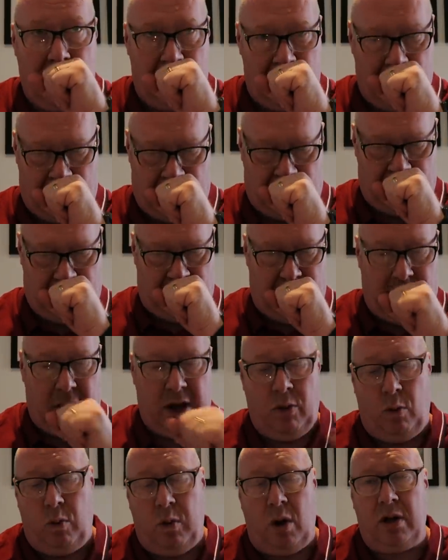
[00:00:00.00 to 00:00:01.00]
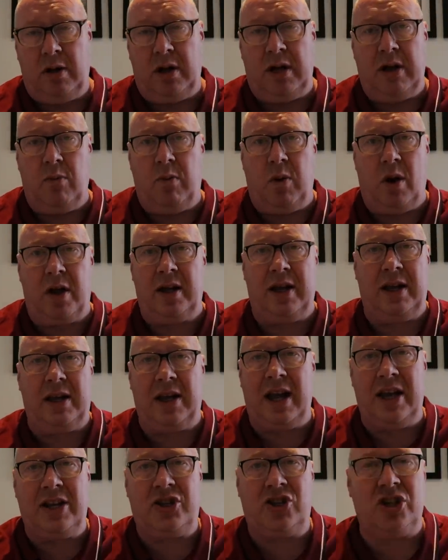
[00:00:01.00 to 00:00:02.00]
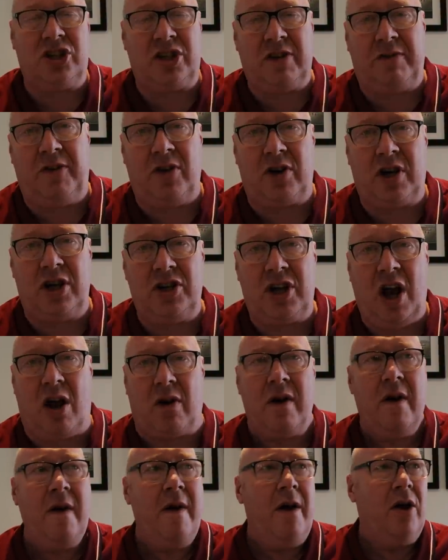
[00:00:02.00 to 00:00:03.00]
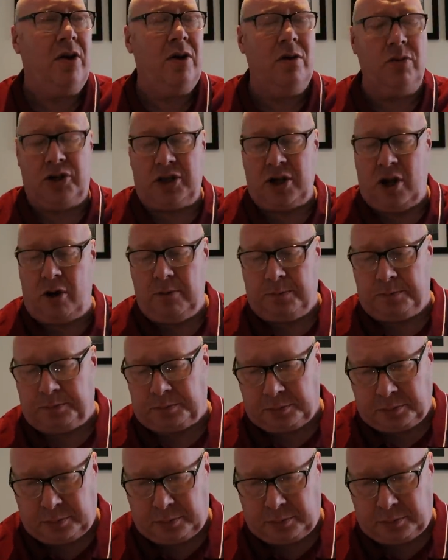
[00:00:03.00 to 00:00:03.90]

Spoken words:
It's just a fucking joke. And also,